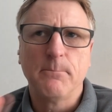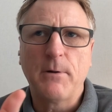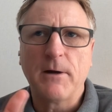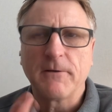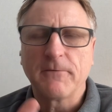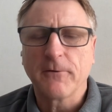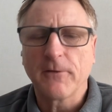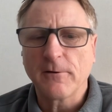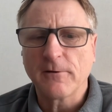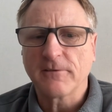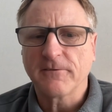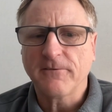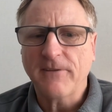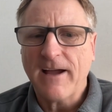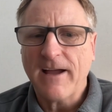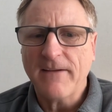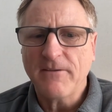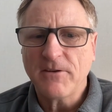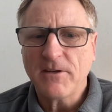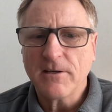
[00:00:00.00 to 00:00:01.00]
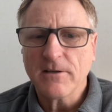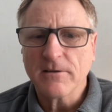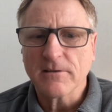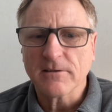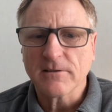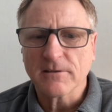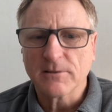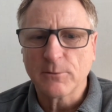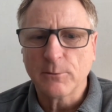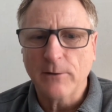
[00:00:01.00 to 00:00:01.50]
But for those five
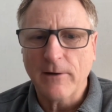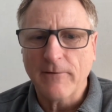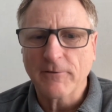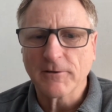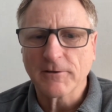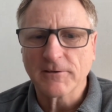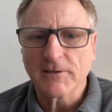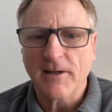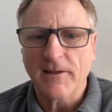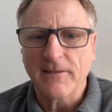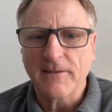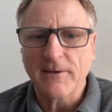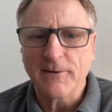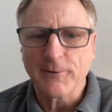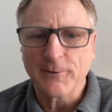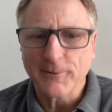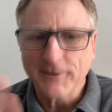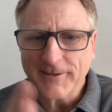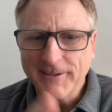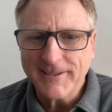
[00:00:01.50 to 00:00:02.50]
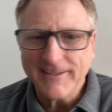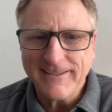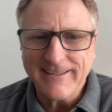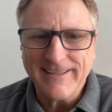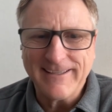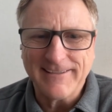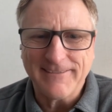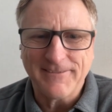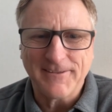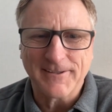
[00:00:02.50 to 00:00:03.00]
years, whoever's on the early
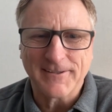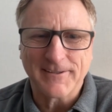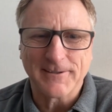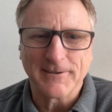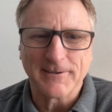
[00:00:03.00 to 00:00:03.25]
end of the